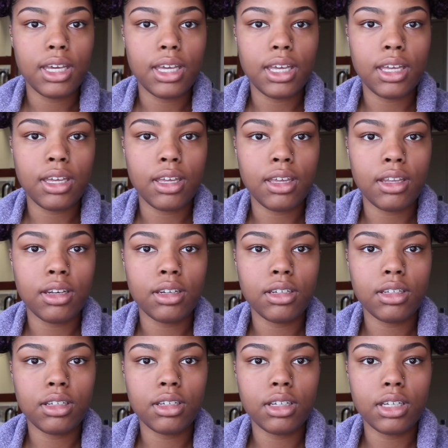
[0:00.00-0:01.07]
and
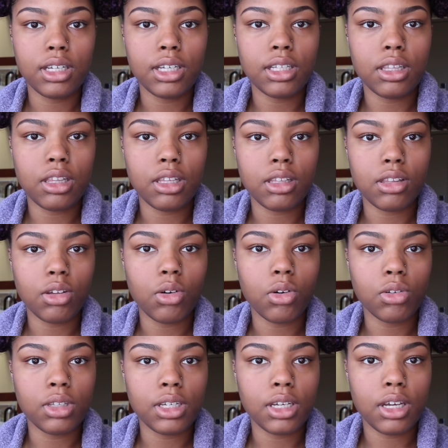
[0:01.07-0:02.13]
it's this
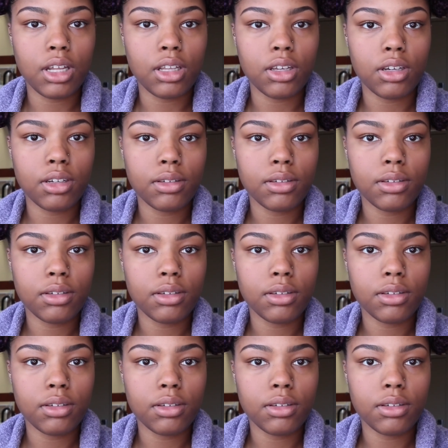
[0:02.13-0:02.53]
golden color,